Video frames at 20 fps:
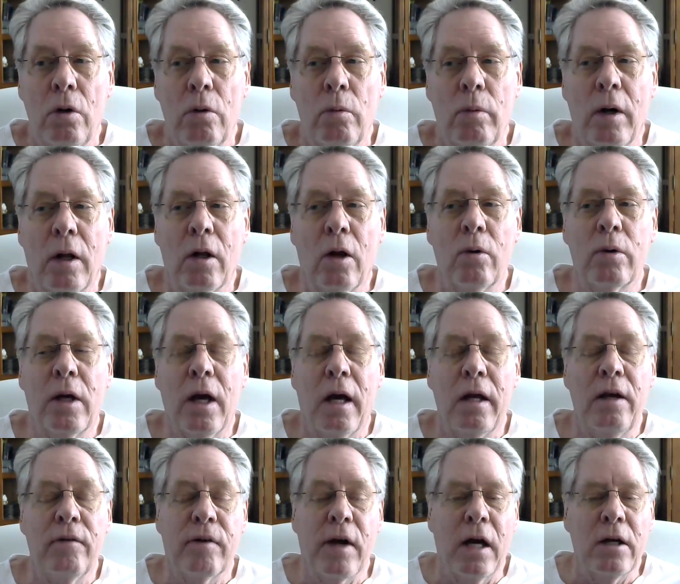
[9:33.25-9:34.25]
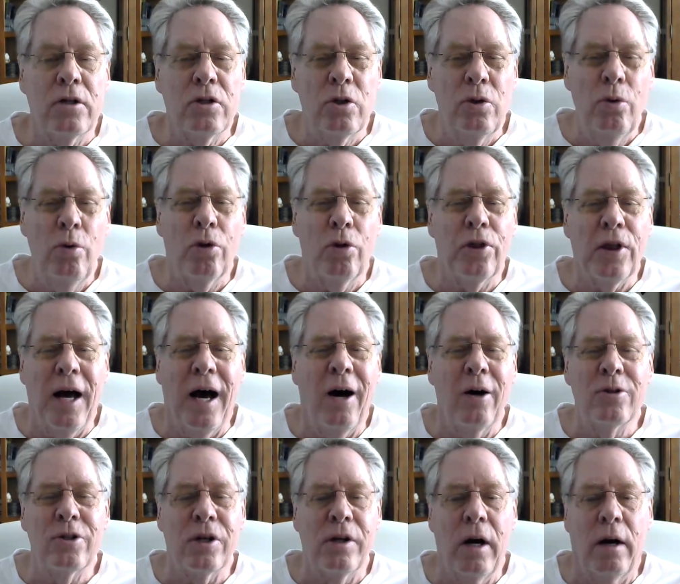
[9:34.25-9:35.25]
Well, okay, you've got
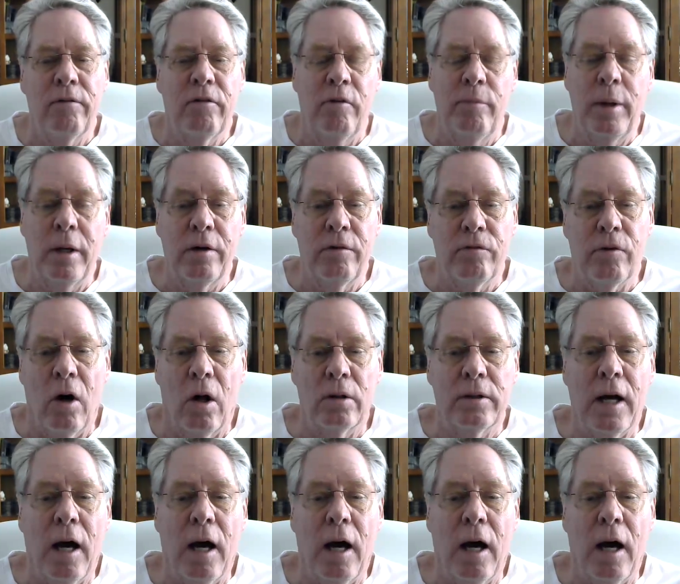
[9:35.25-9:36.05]
2,000 of them in a vault.